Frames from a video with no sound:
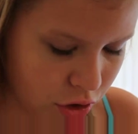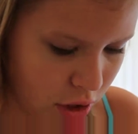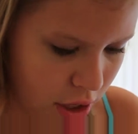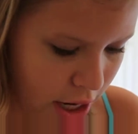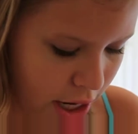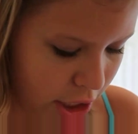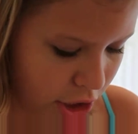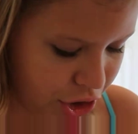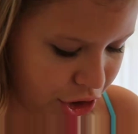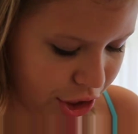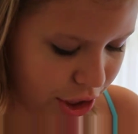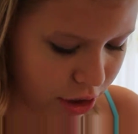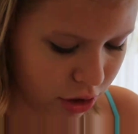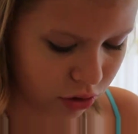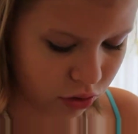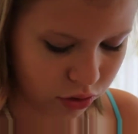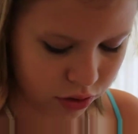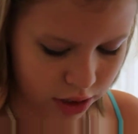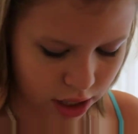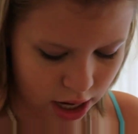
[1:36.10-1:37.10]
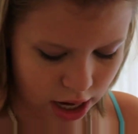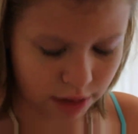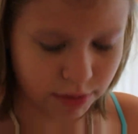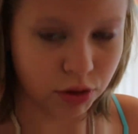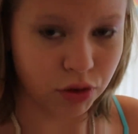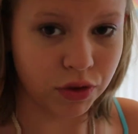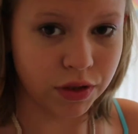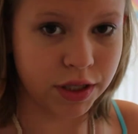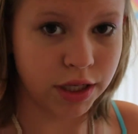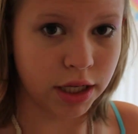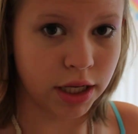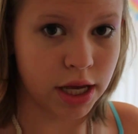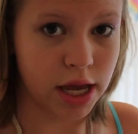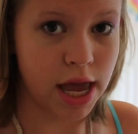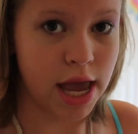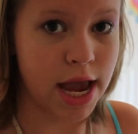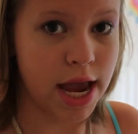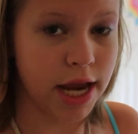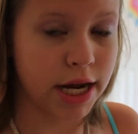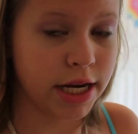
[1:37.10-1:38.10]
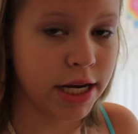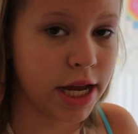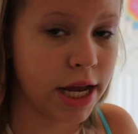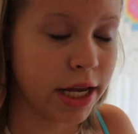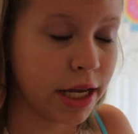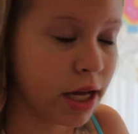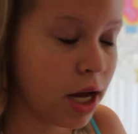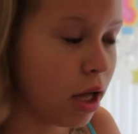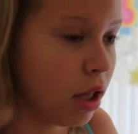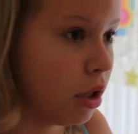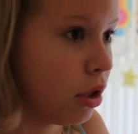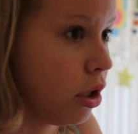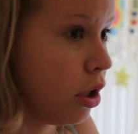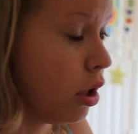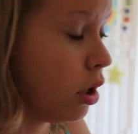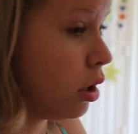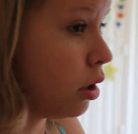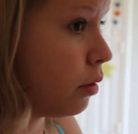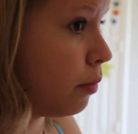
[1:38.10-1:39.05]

your eyeshadows. I'm using 88 Color